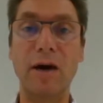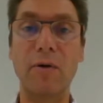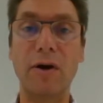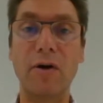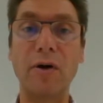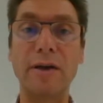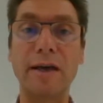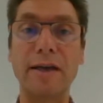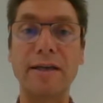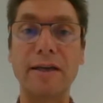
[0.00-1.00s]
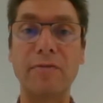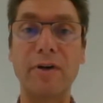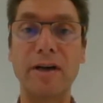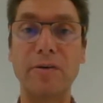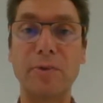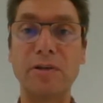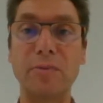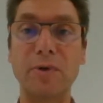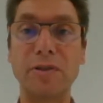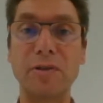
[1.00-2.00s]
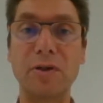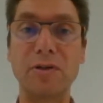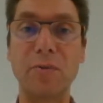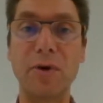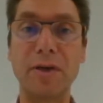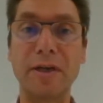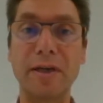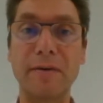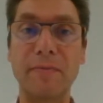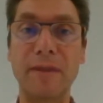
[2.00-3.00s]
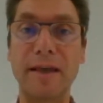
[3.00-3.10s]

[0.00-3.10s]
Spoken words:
our online environment was not working